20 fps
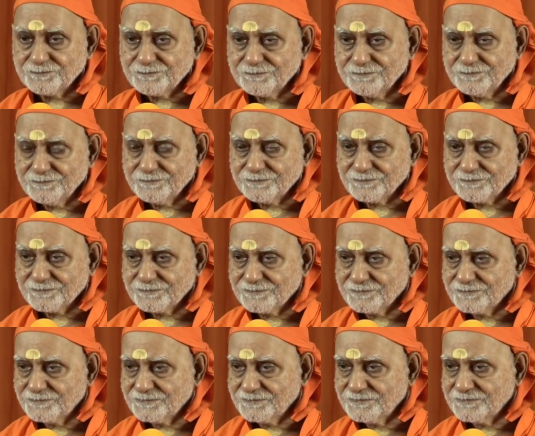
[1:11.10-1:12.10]

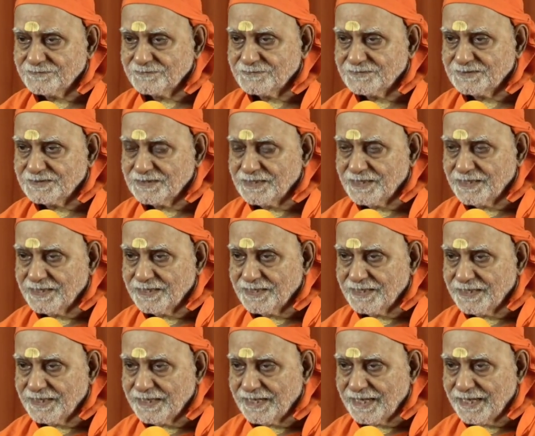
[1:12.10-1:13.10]

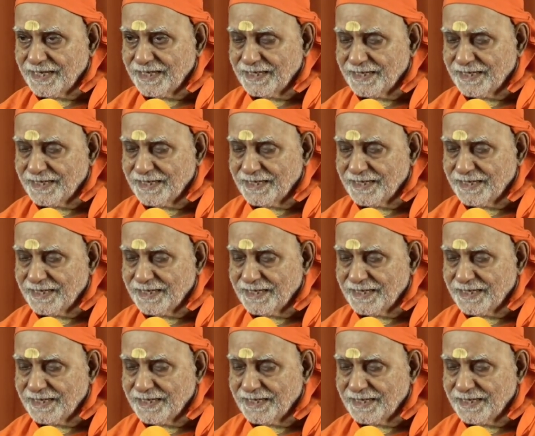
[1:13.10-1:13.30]
(no one is talking)